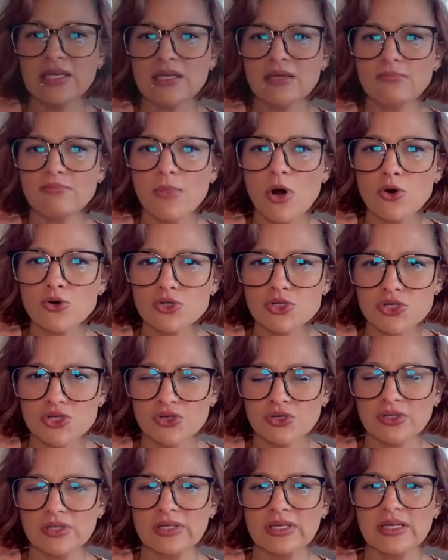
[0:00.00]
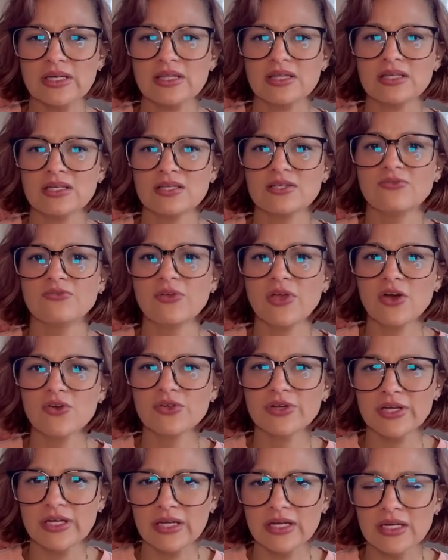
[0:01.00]
emotionally this
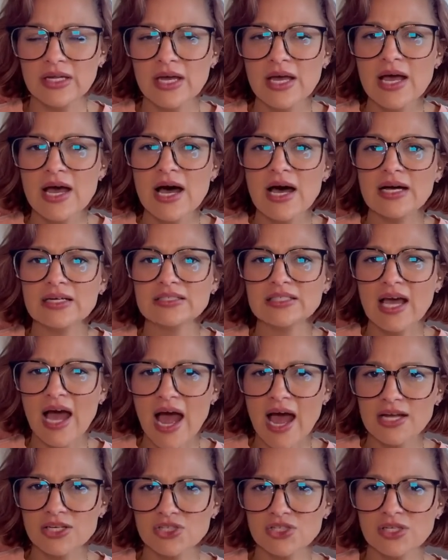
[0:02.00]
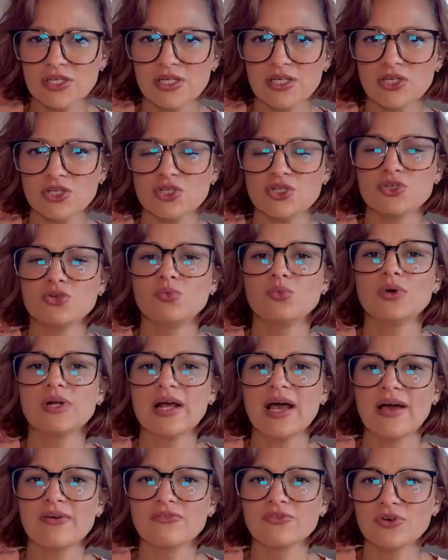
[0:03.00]
feeling attaching to
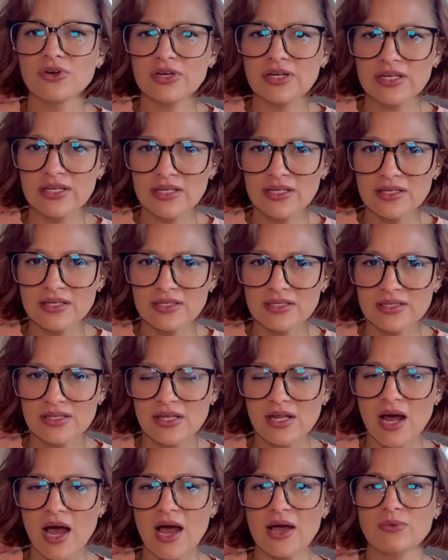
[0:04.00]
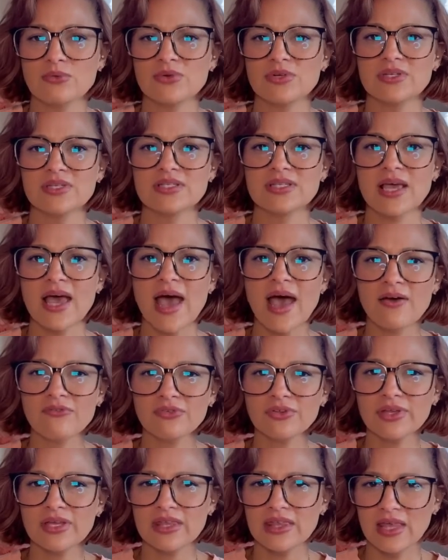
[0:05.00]
whatever it is that I was
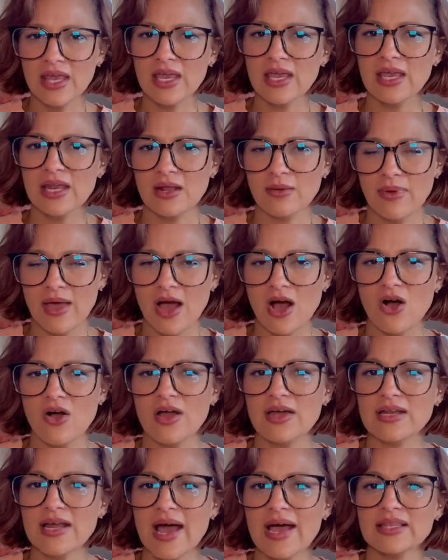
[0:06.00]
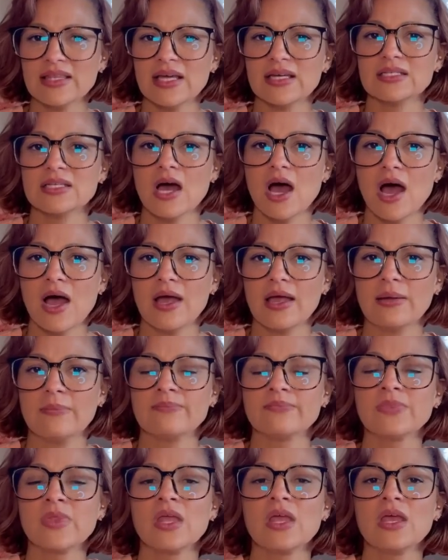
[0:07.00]
heavily thinking about. And at that
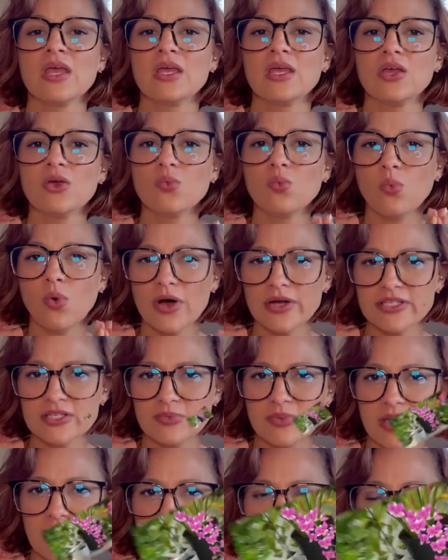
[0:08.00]
time, it was being